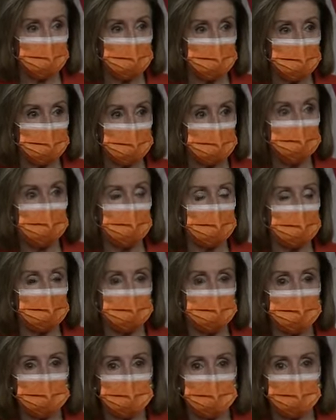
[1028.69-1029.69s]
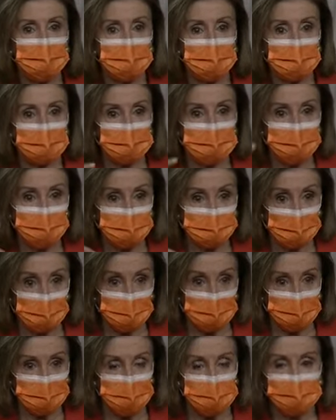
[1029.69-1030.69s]
Guatemala, and El
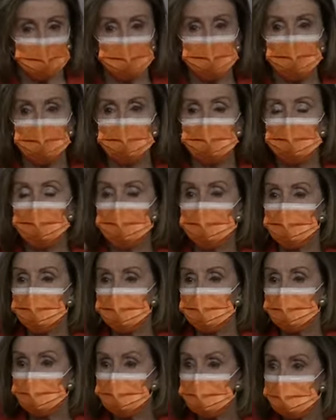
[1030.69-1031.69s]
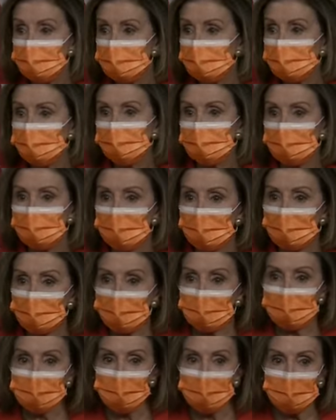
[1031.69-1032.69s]
Salvador, to see
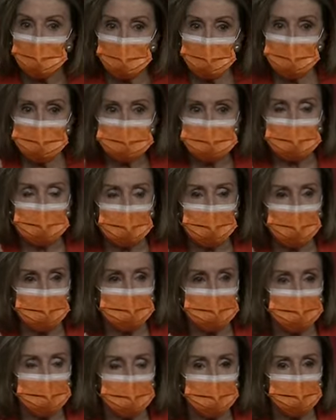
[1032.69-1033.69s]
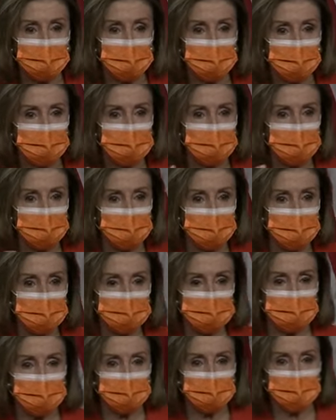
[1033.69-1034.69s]
what was happening there in
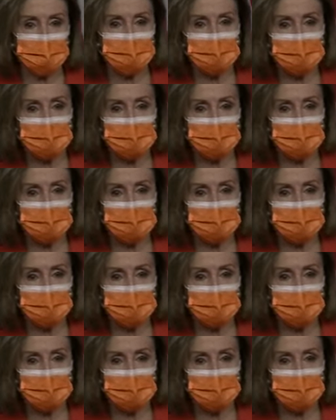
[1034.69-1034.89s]
terms of